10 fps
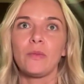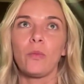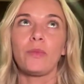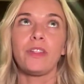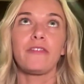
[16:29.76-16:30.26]

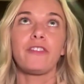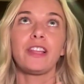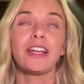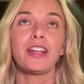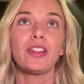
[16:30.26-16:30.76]
The
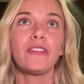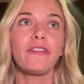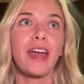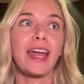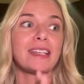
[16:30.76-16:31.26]
follicular
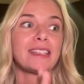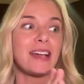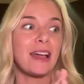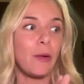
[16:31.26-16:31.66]
phase,